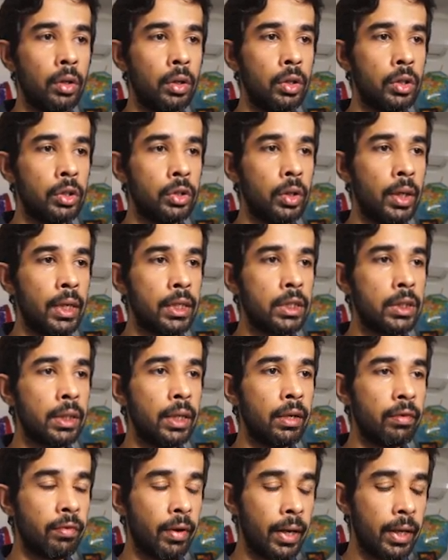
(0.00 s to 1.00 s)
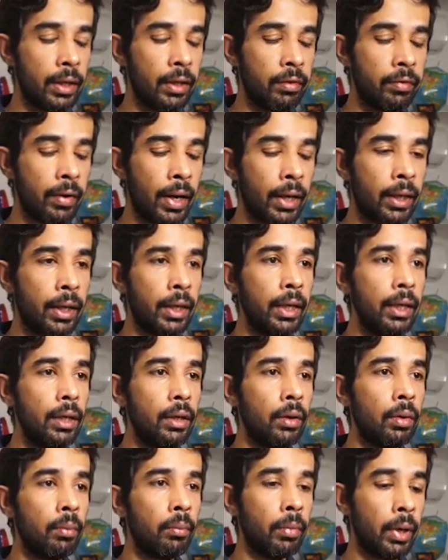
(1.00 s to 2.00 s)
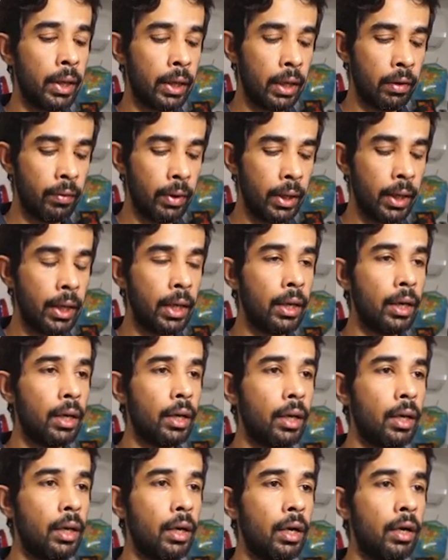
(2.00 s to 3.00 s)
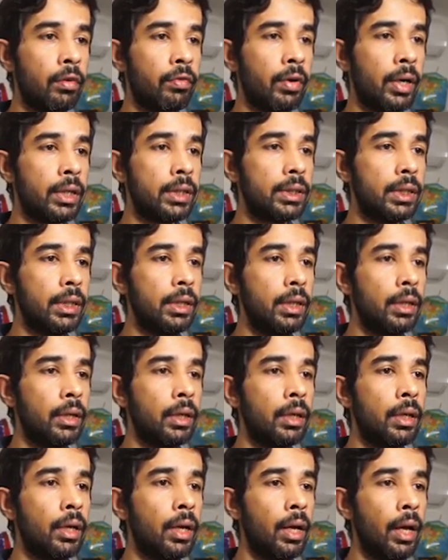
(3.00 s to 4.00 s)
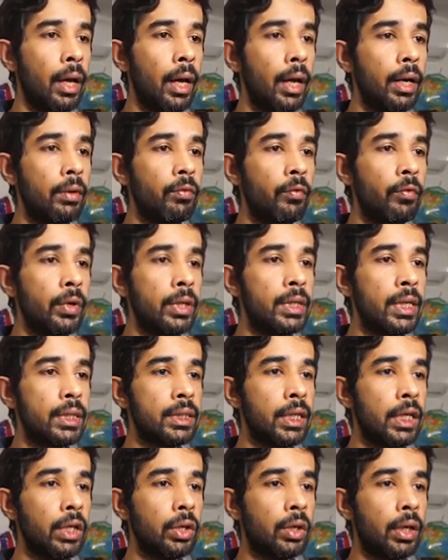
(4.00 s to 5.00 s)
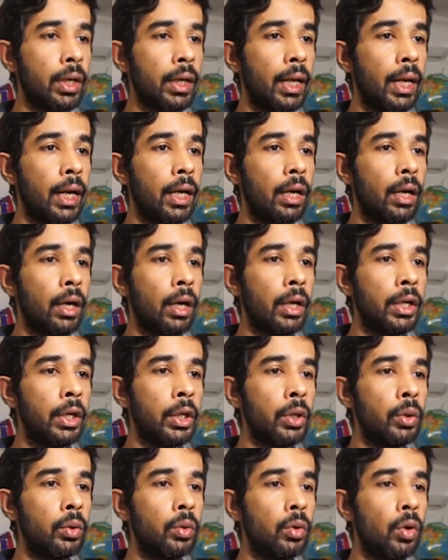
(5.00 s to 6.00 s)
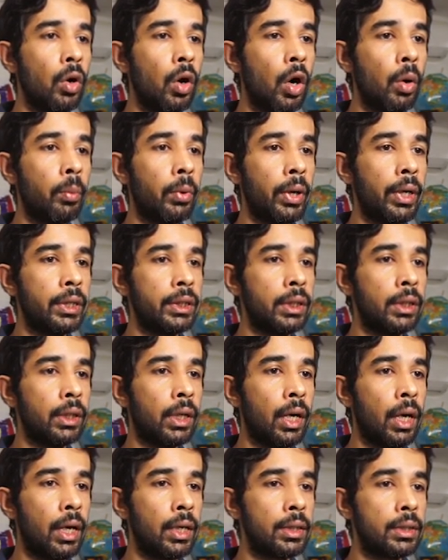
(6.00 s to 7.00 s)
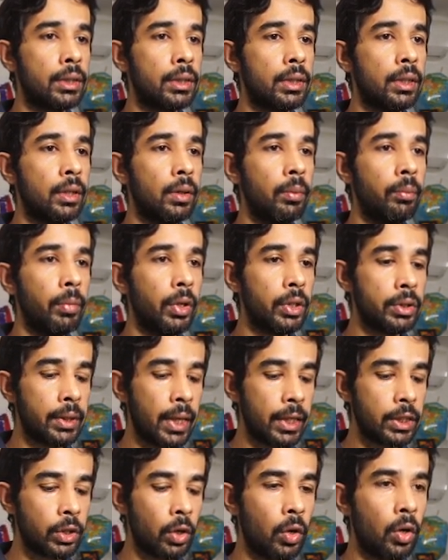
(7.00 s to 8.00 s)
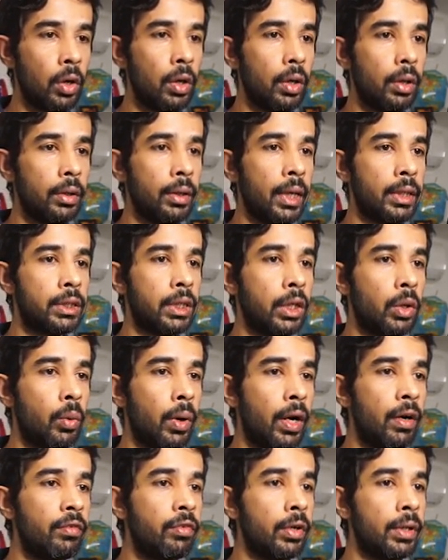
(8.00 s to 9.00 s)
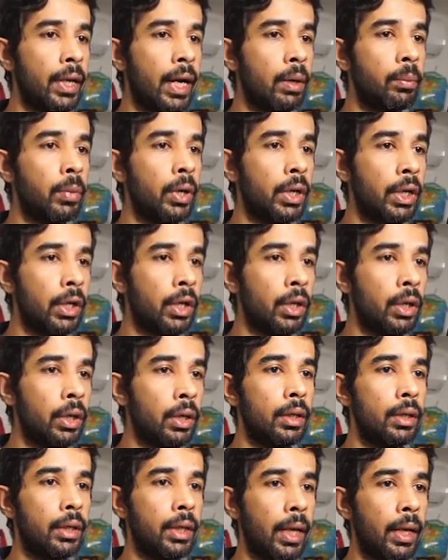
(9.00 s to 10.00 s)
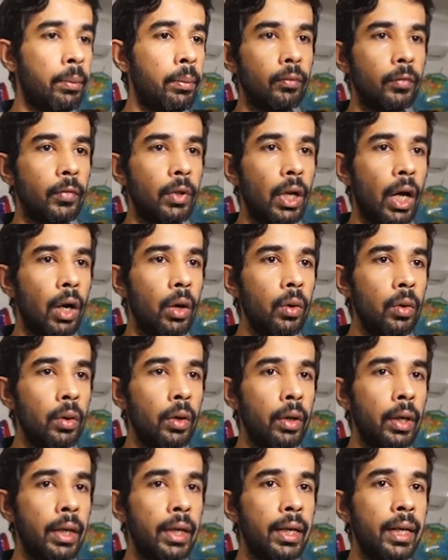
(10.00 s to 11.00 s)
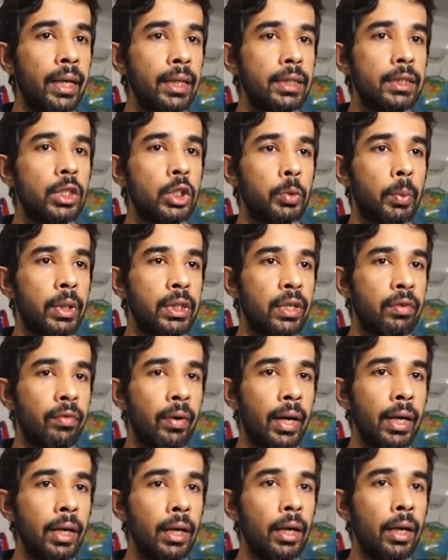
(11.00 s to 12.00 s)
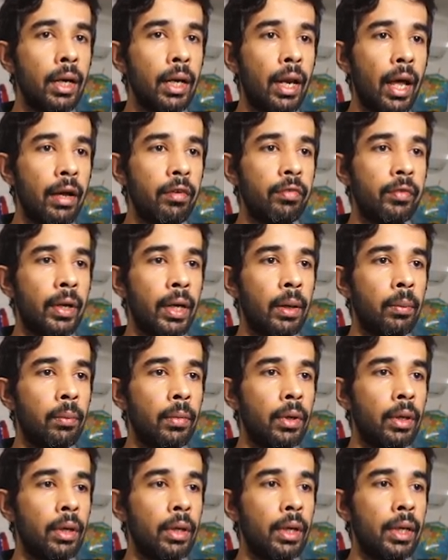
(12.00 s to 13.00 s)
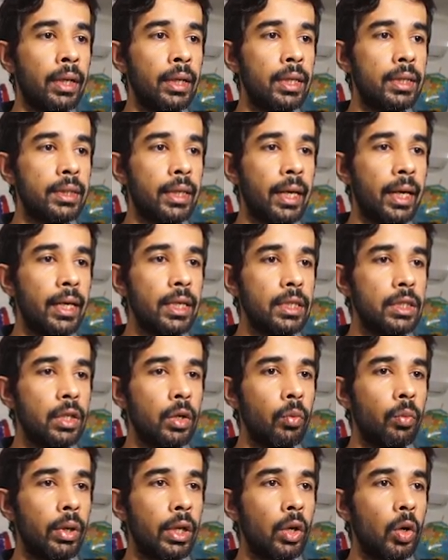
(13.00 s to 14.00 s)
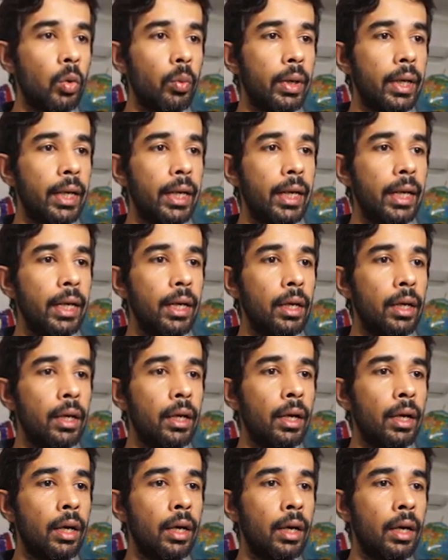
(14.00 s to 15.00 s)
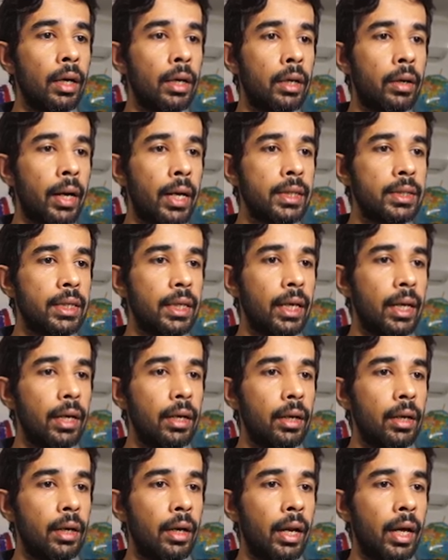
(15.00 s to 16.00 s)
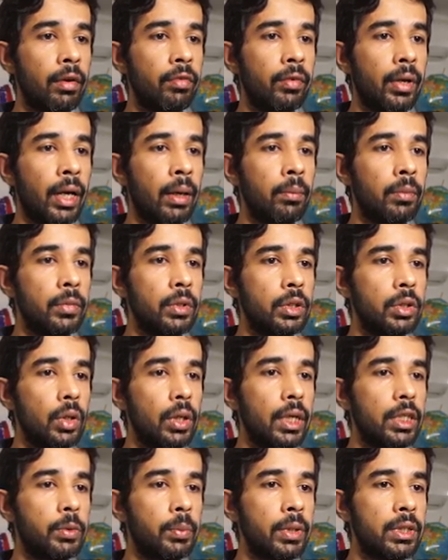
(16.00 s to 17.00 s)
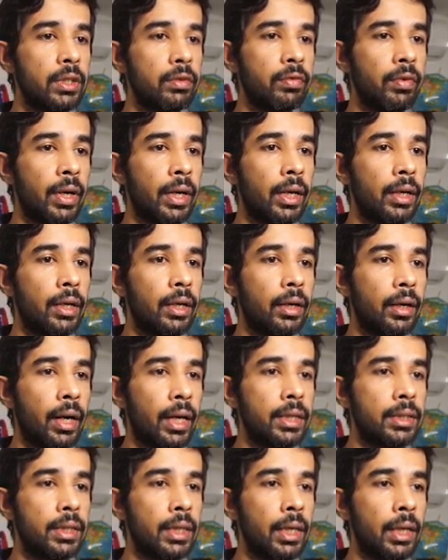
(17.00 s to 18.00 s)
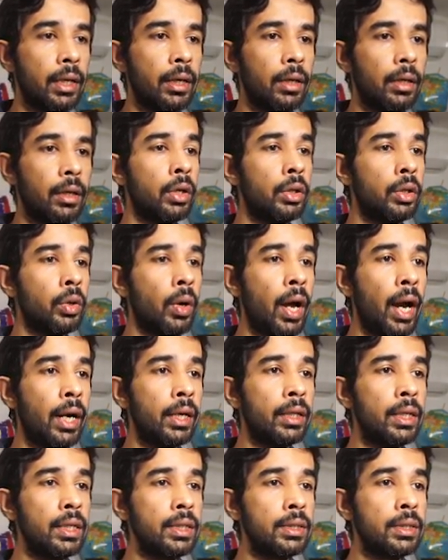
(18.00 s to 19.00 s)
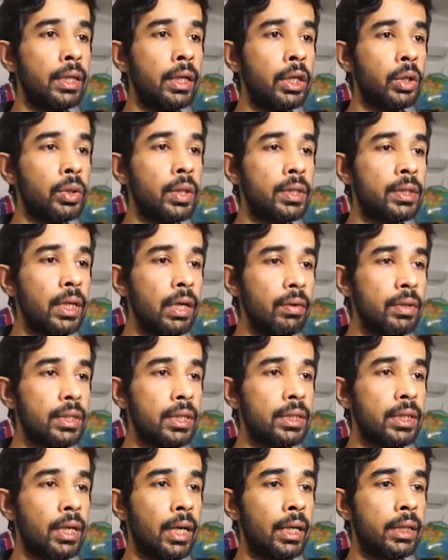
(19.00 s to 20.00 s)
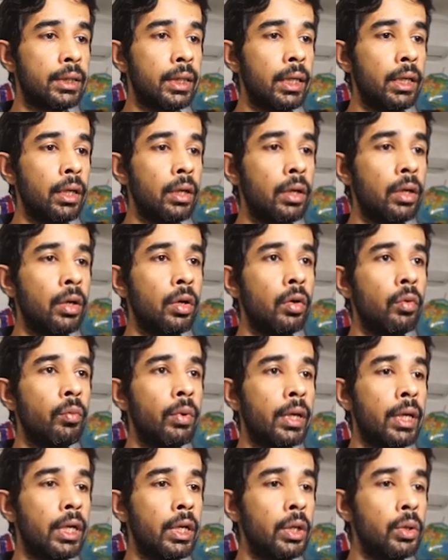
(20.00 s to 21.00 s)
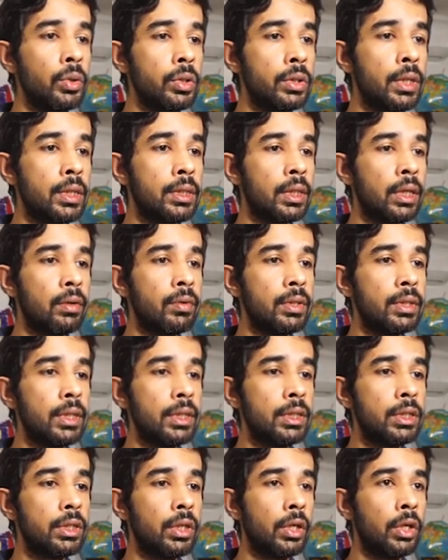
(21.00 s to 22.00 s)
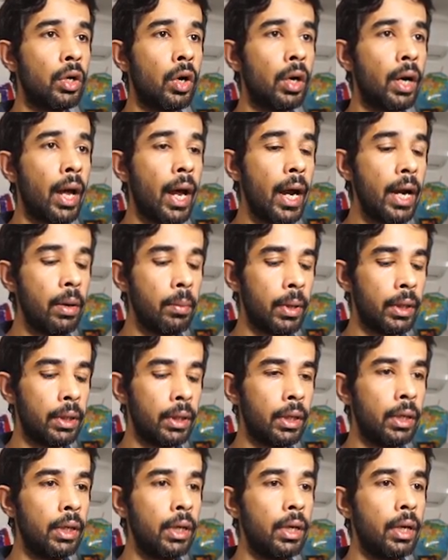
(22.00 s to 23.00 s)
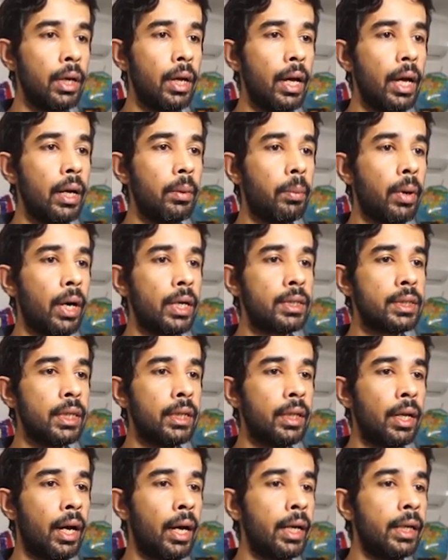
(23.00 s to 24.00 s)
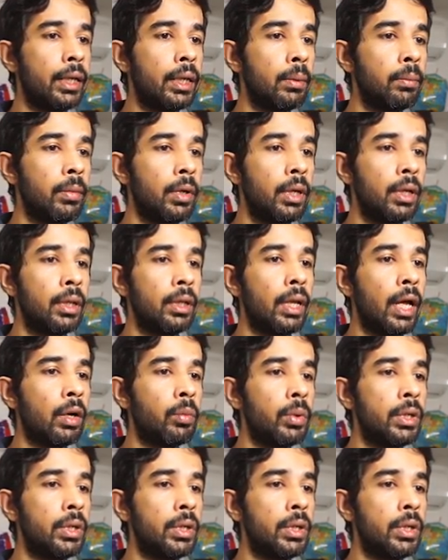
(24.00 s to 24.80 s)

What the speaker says: So let's define the factory by giving in a function, and we just need to create a new operation class because that's all that's required for that particular type. Now it needs to specify a lifetime. In this case, we know we need a transient lifetime. So let's specify transient. To add this into the services collection, we can use the services.add method and pass in the item that we